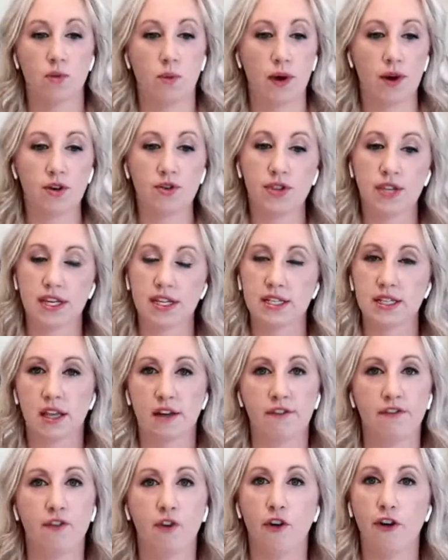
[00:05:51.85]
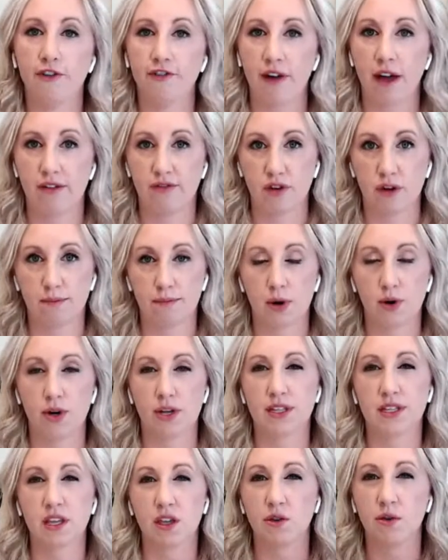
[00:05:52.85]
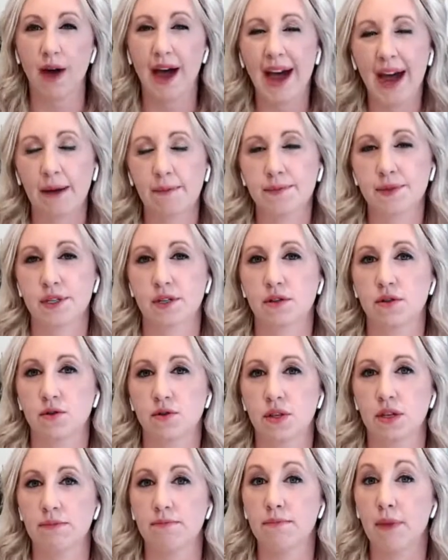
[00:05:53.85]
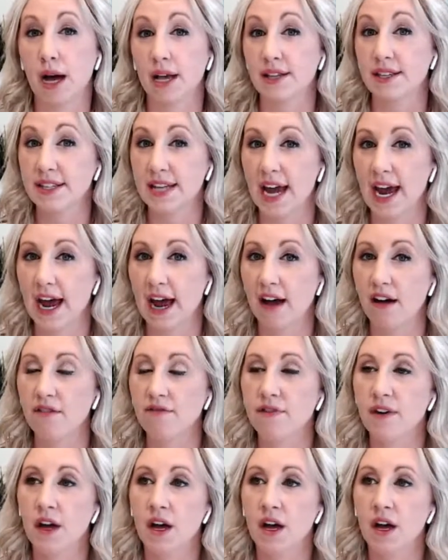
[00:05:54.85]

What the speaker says: What are these like 4 or 5 components that you absolutely must have